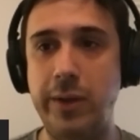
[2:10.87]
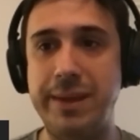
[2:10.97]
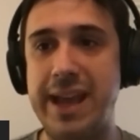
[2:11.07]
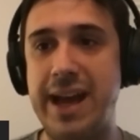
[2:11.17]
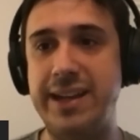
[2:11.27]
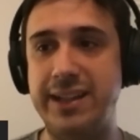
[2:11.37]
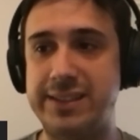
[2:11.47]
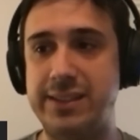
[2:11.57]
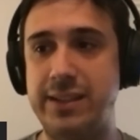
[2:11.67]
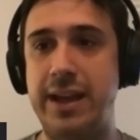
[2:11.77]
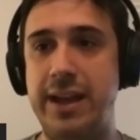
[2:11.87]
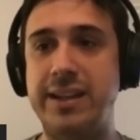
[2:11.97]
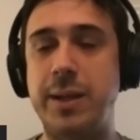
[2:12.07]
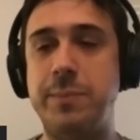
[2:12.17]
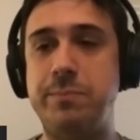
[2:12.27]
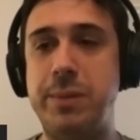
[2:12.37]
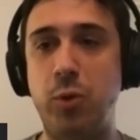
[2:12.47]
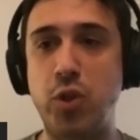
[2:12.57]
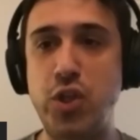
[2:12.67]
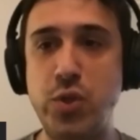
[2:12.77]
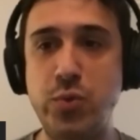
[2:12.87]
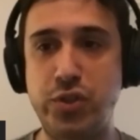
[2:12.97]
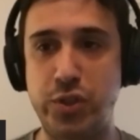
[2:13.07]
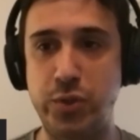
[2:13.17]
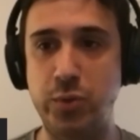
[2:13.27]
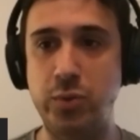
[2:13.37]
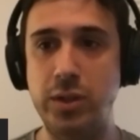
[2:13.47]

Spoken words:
mechanics and get people used to